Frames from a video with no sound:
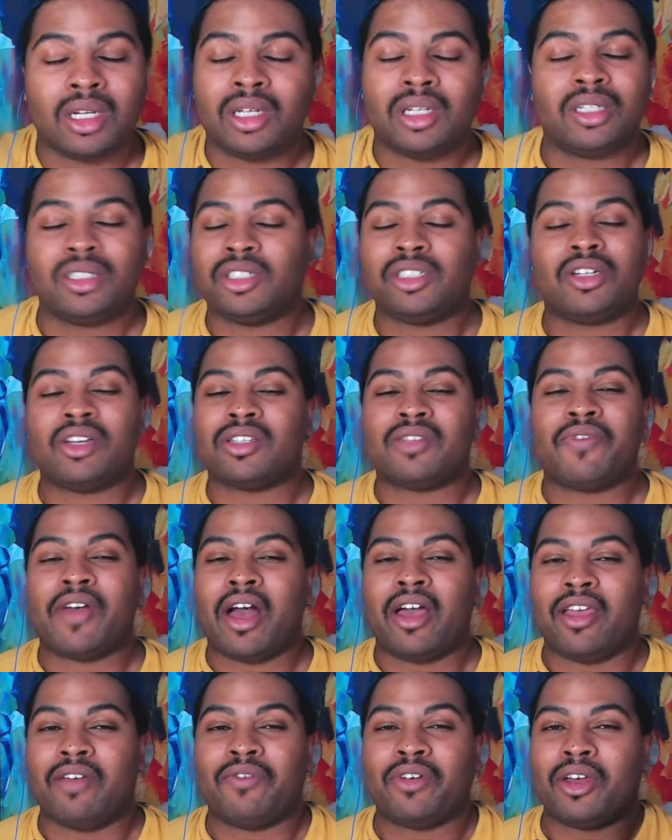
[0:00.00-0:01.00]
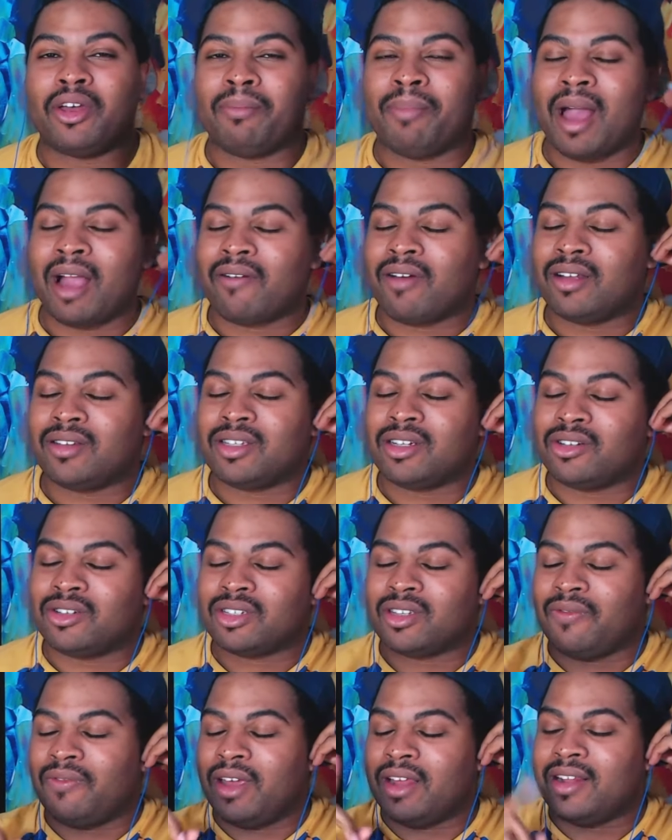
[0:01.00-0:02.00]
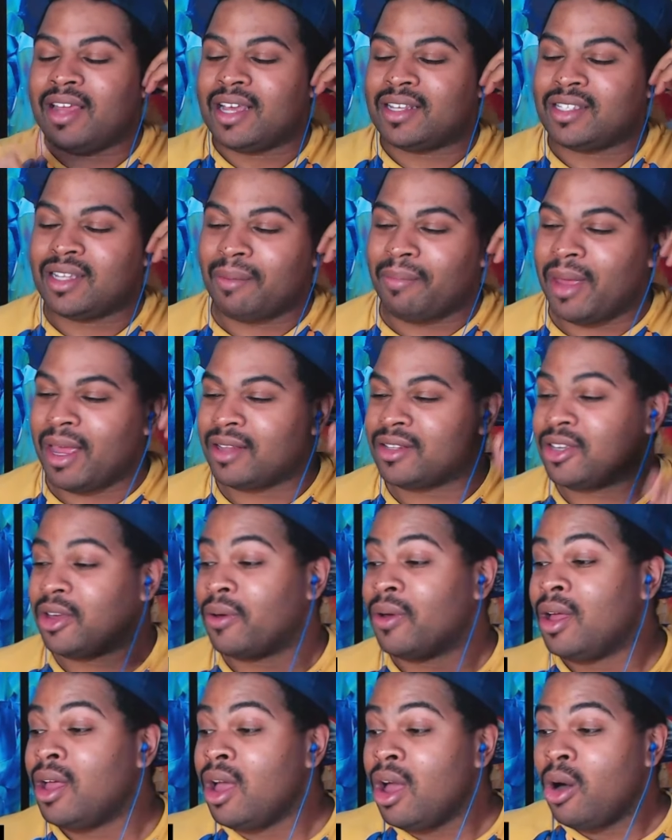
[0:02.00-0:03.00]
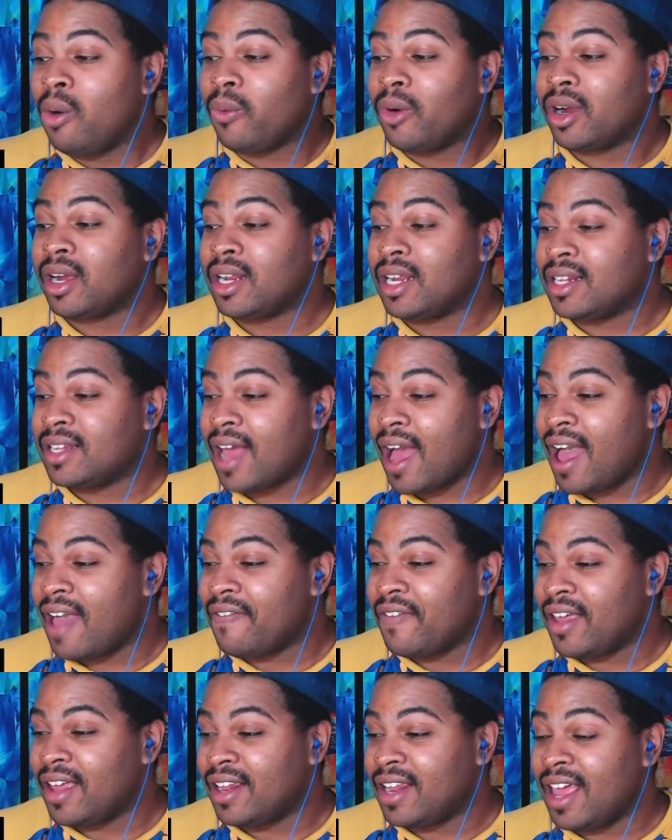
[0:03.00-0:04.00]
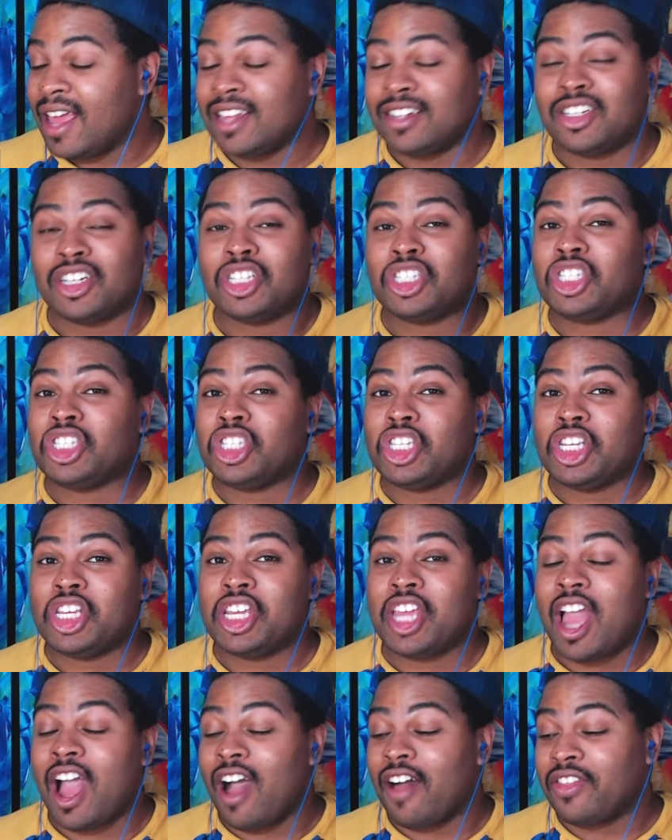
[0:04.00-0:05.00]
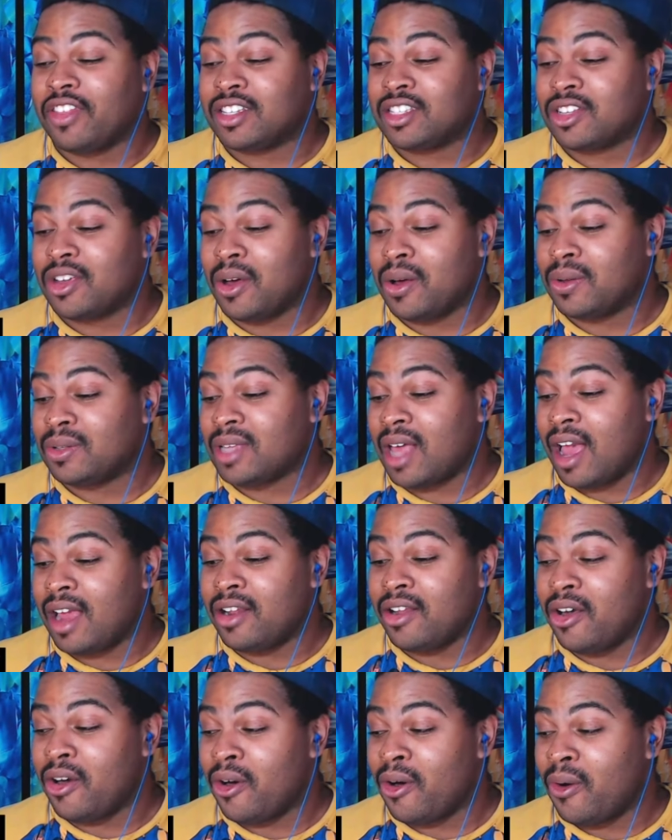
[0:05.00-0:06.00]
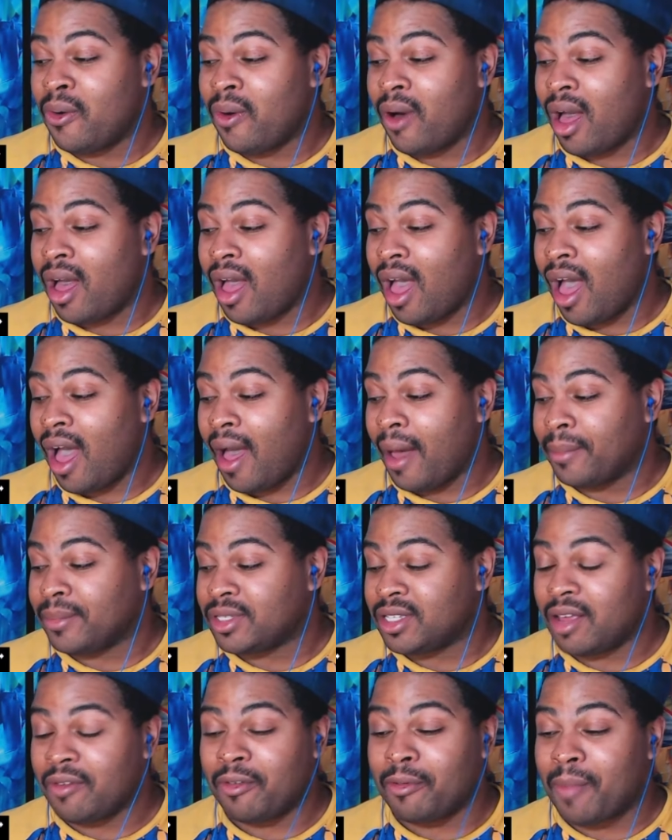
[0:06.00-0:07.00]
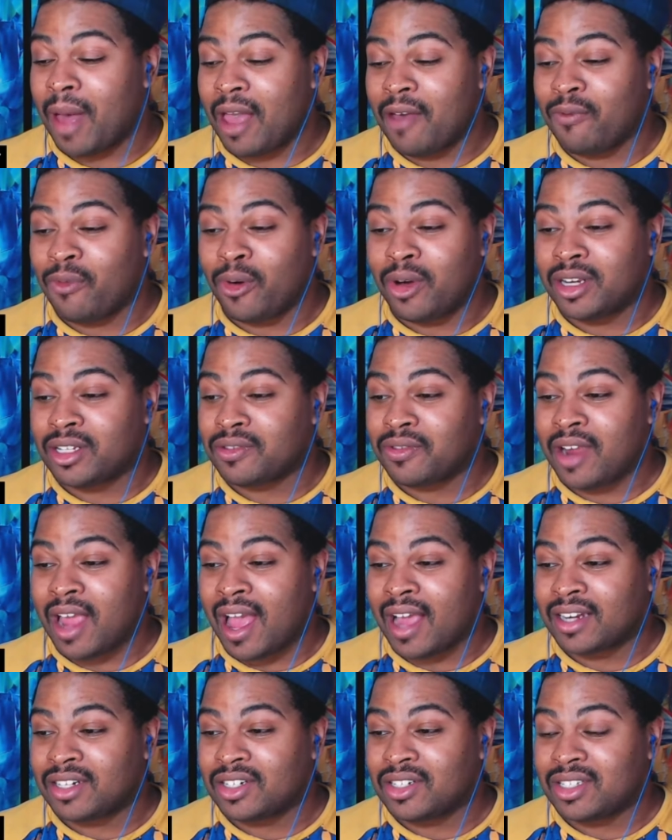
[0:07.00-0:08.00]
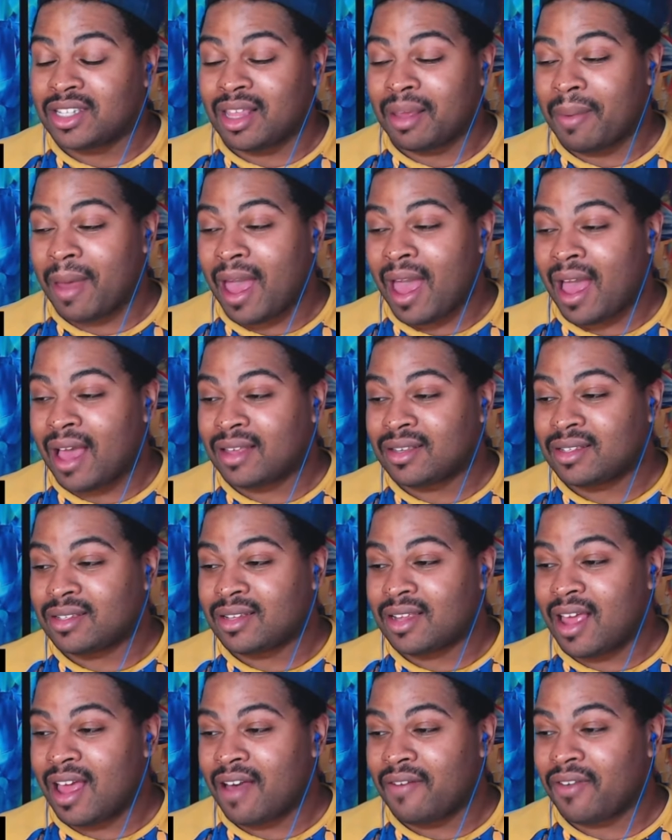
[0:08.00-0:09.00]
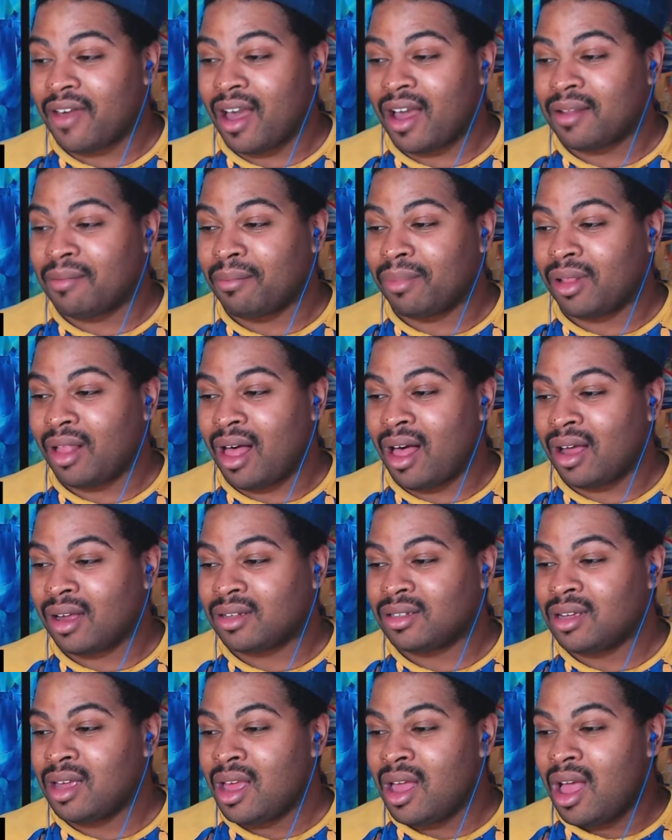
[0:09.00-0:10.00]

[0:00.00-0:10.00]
She knows the value of a good background singer. It's a fantastic band. So we're going to dive in and just see how this goes. I know some of my voice reactions in the past have gotten blocked.